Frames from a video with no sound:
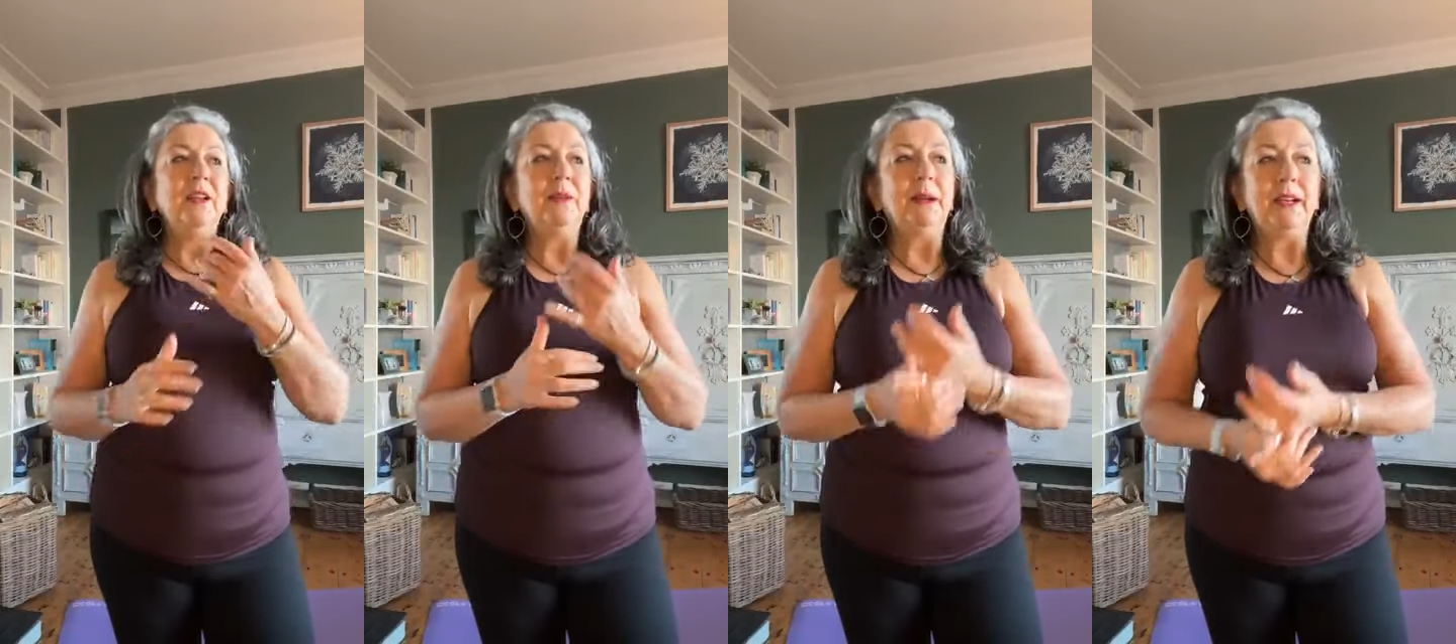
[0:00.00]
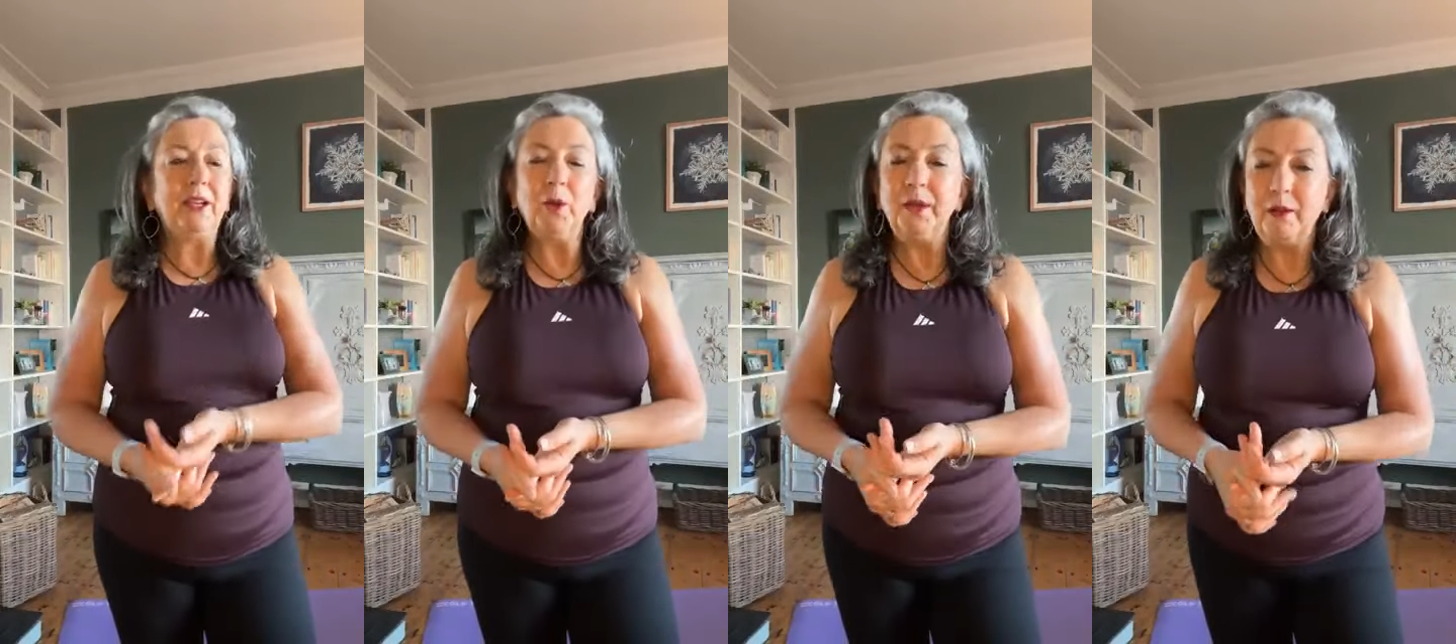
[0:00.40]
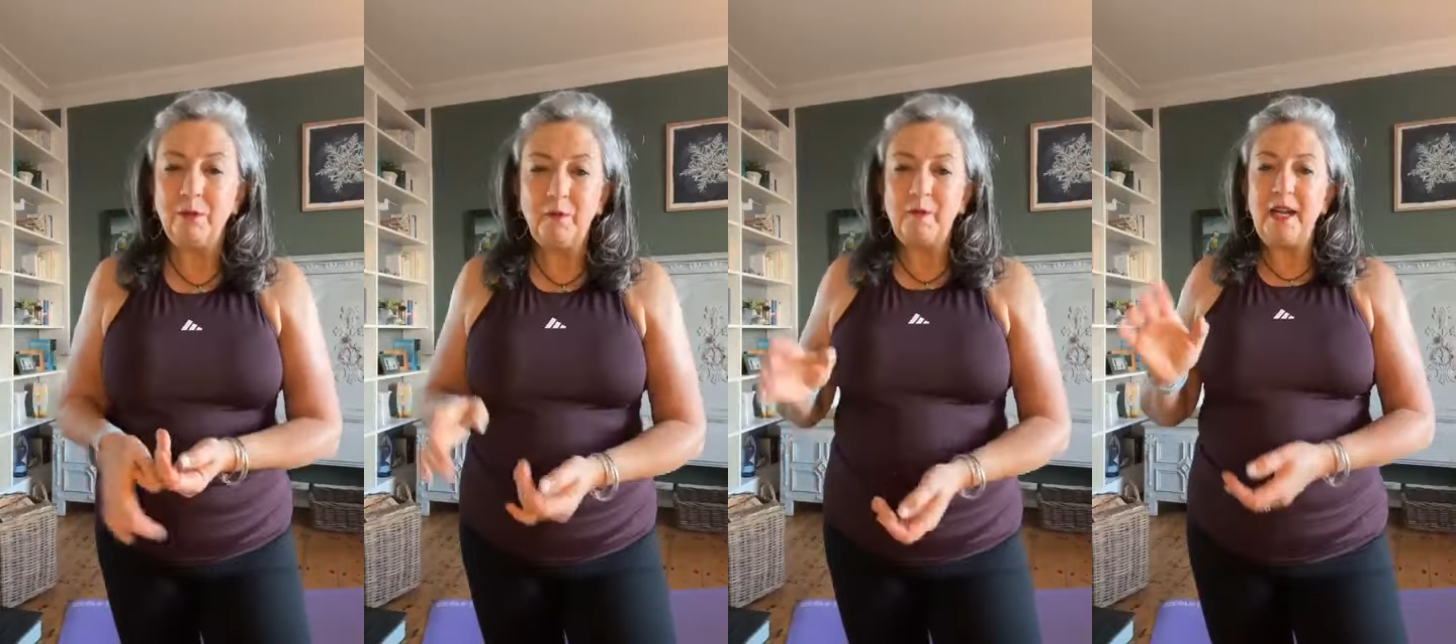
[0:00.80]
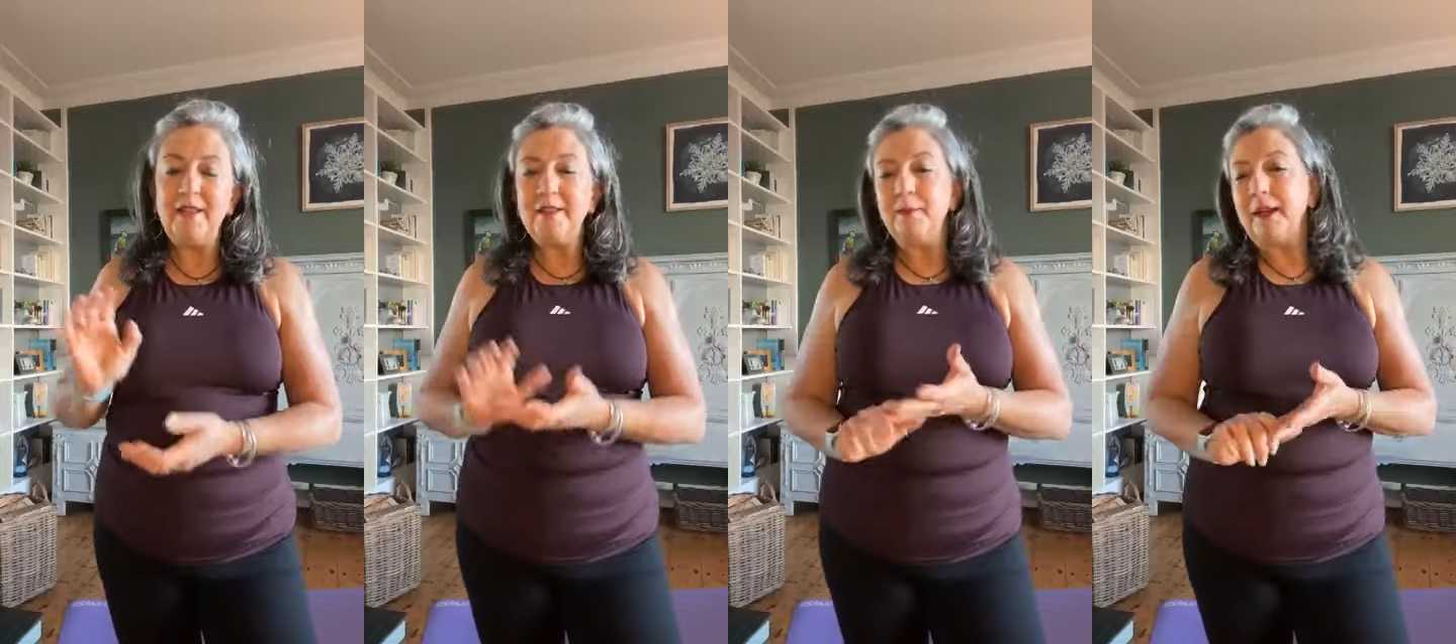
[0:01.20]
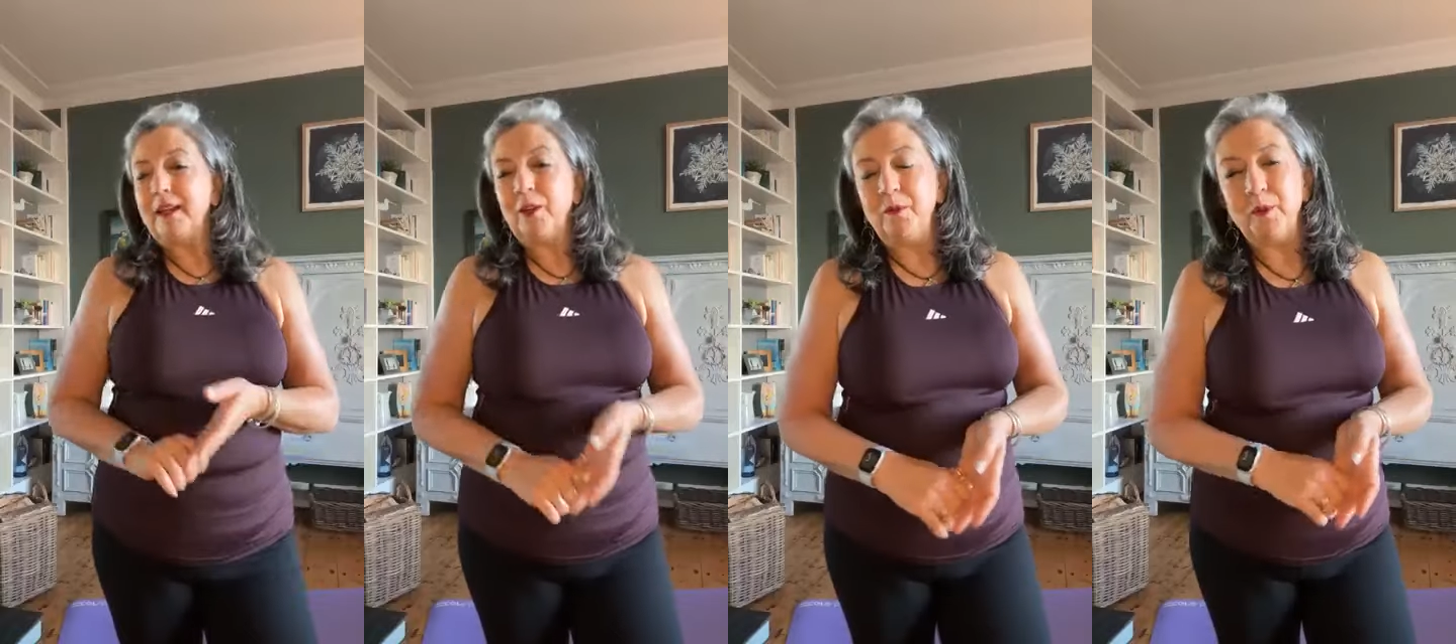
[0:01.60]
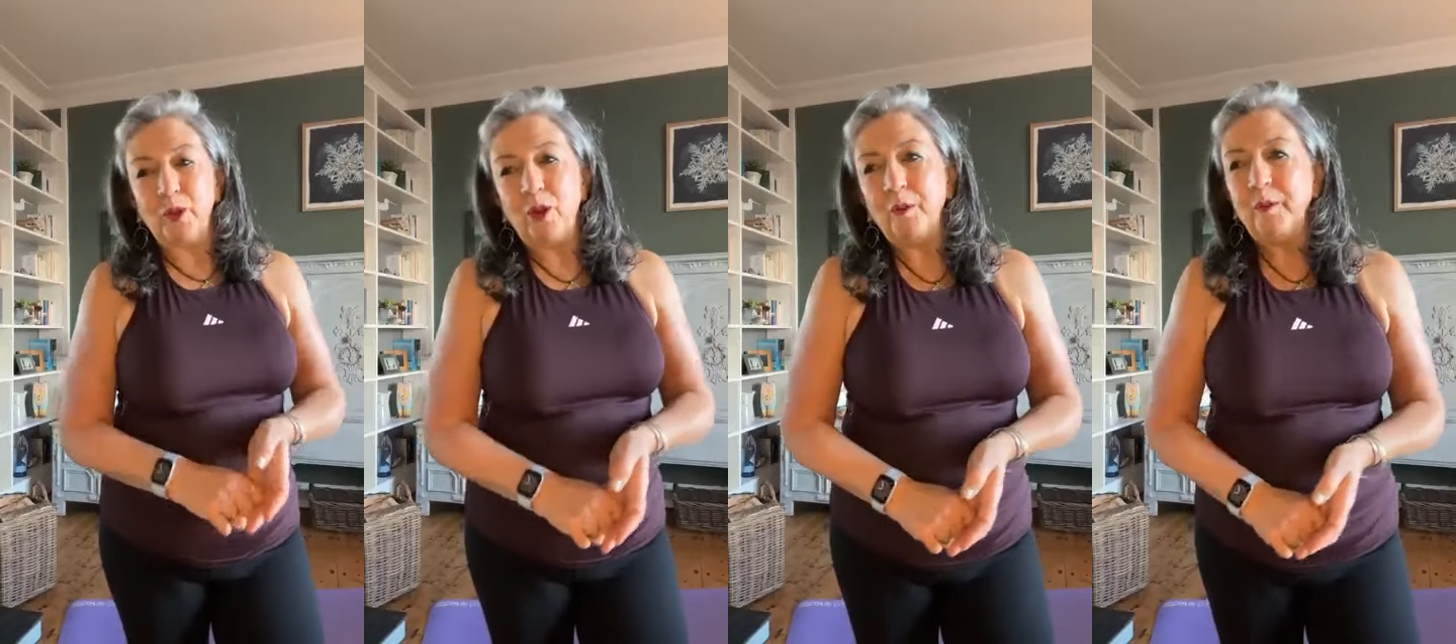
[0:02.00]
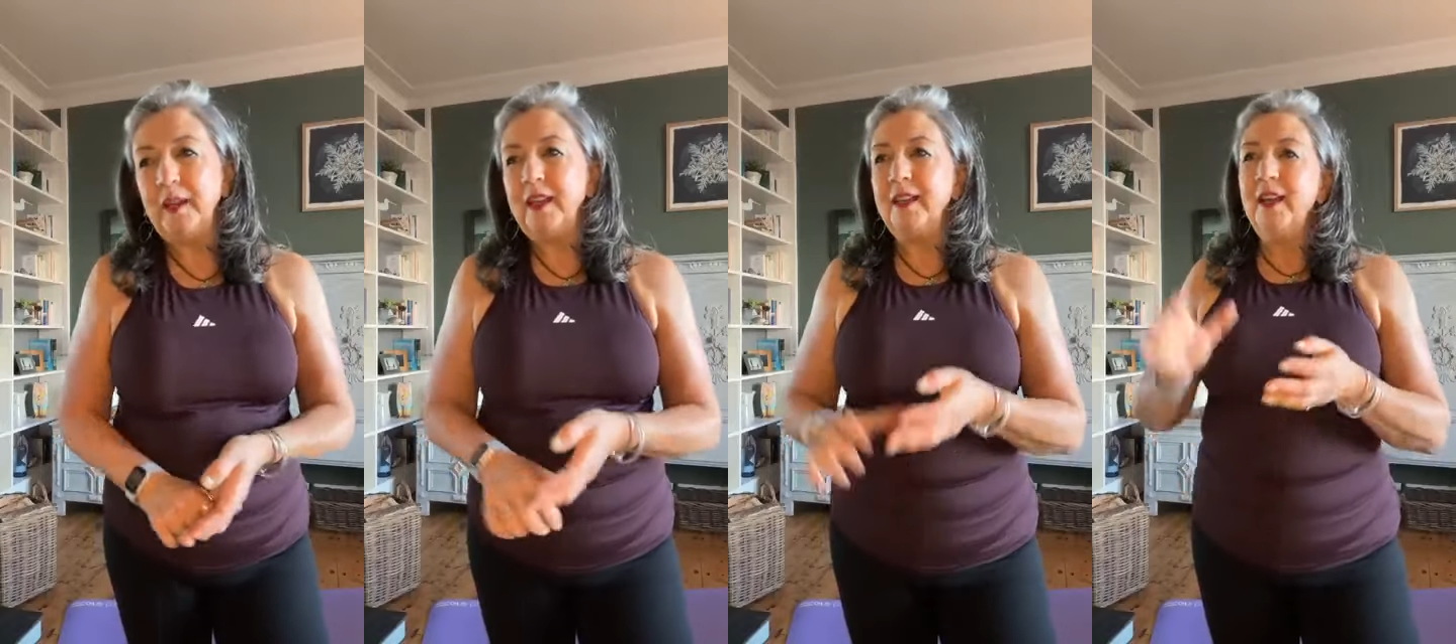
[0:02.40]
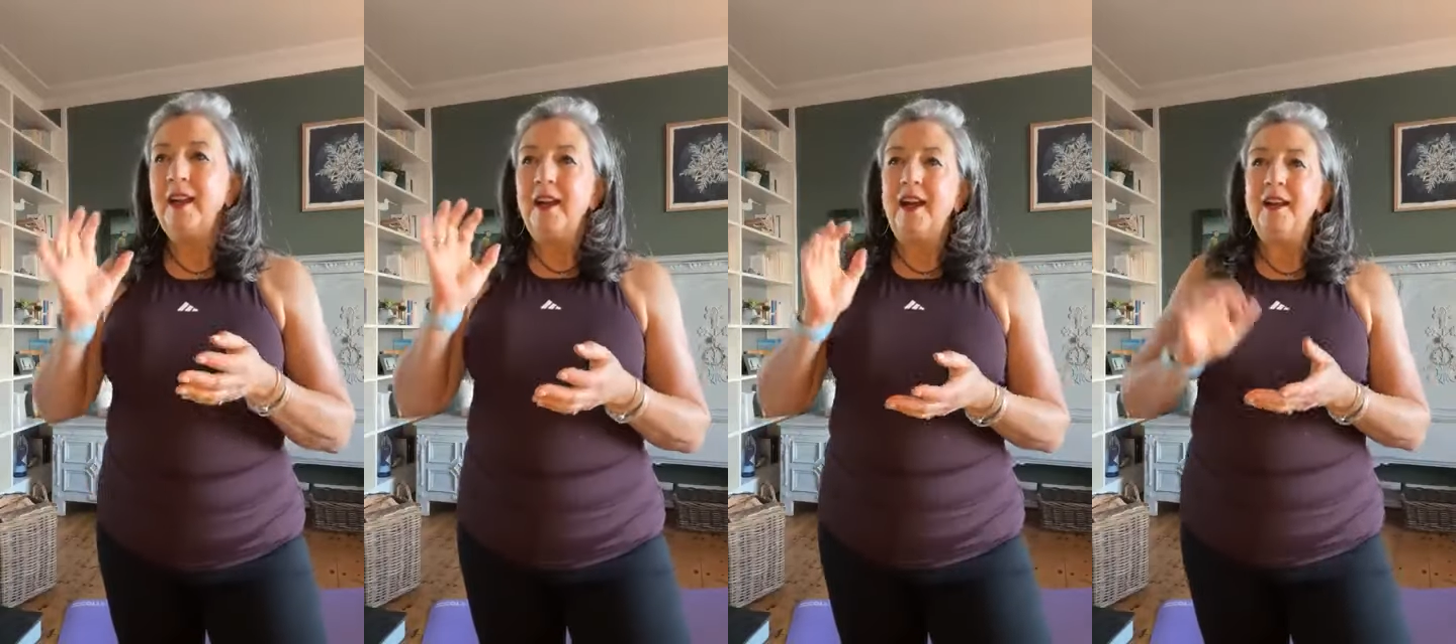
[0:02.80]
you might like going out with friends, you might like going for coffee,